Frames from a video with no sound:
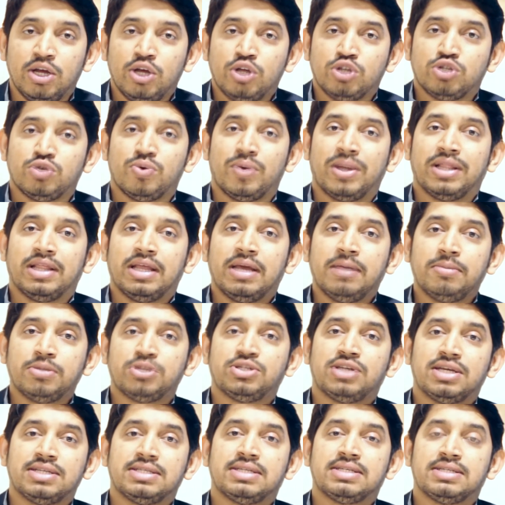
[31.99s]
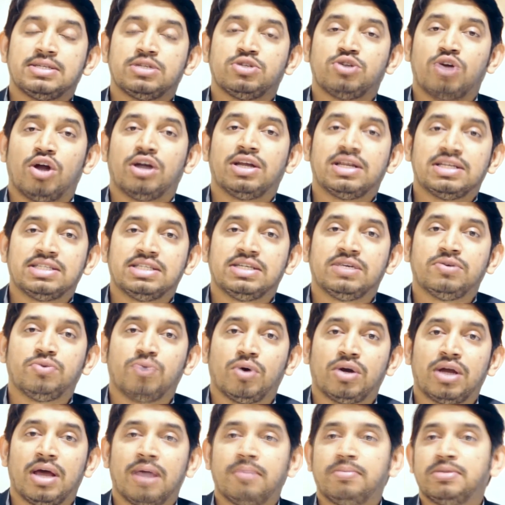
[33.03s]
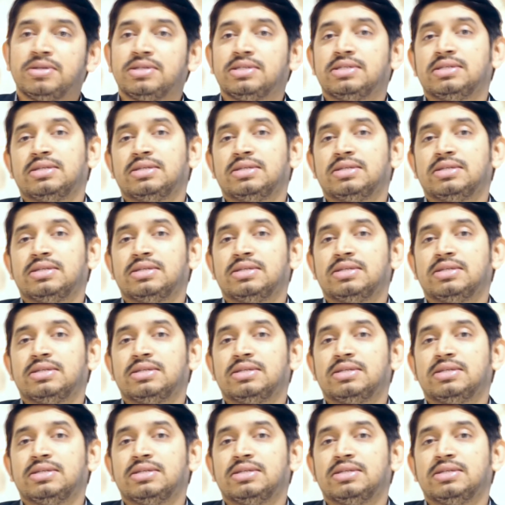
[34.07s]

So when the hemostasis is not achieved, what happens?